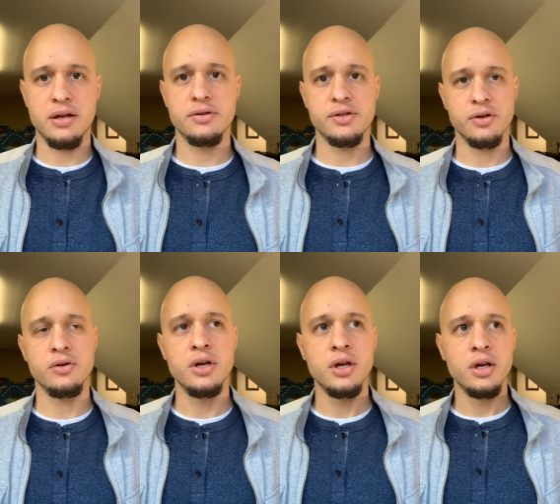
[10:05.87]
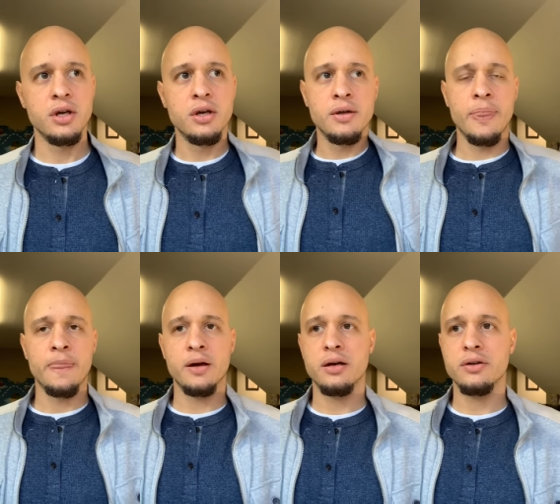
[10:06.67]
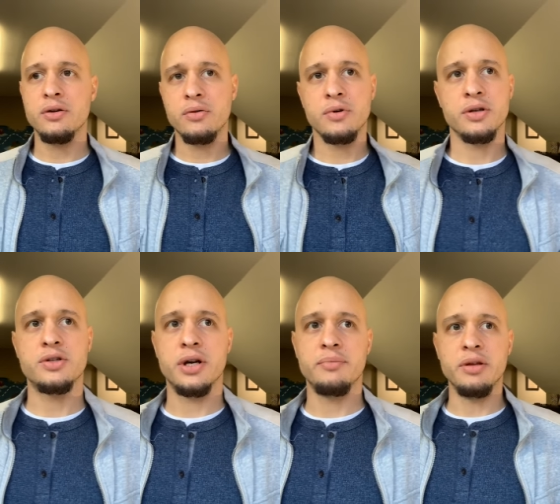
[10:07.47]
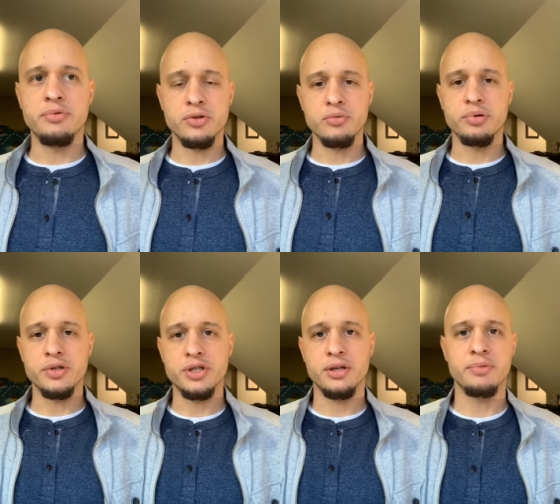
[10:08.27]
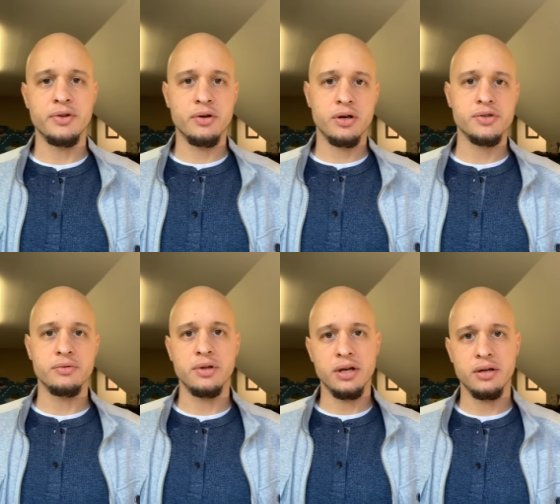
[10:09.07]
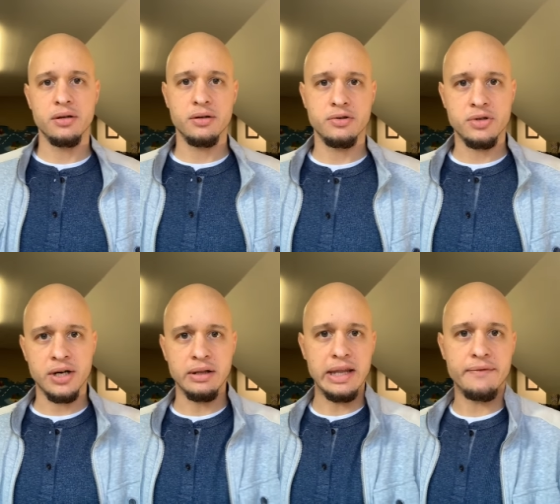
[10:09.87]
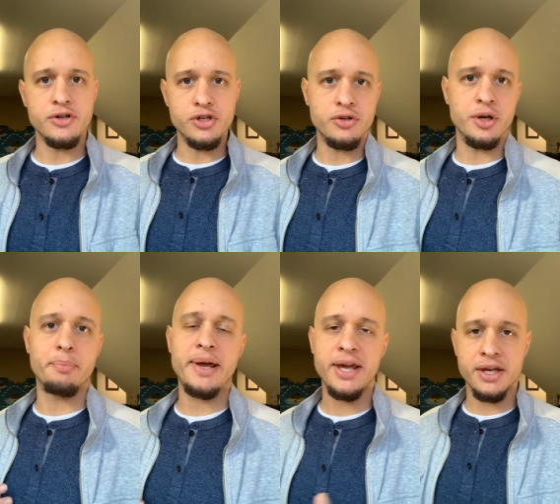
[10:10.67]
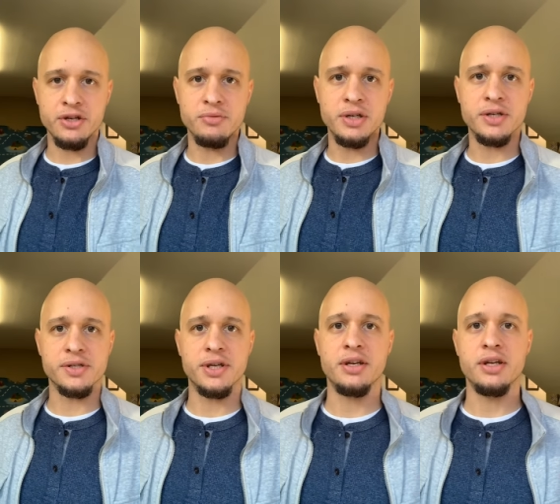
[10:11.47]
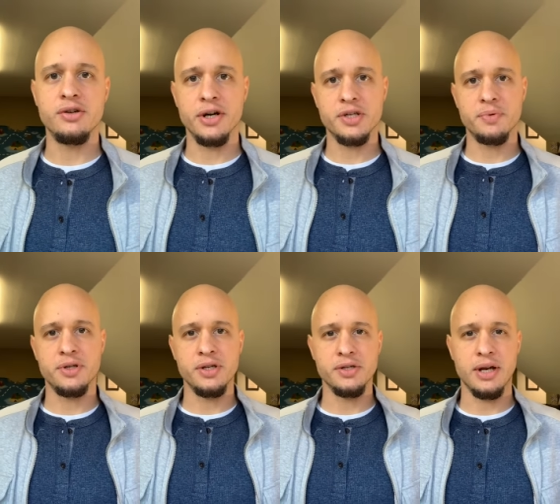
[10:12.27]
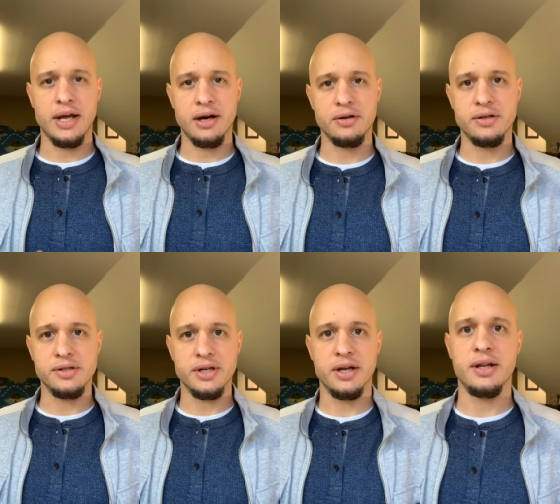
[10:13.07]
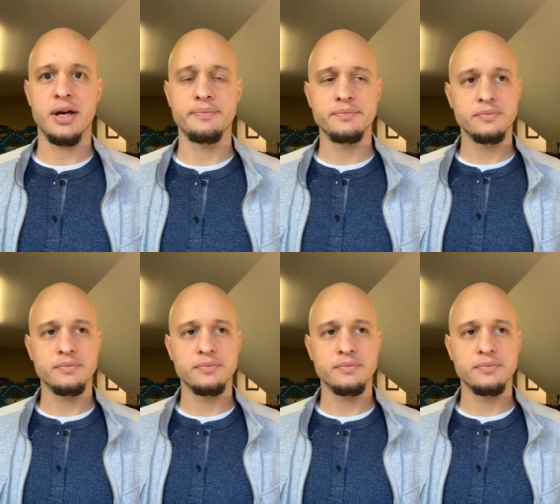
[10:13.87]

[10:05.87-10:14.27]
So you don't want to try to be too pushy, but they're also trying to leverage you. They're paying you because they need your expertise on how to design that.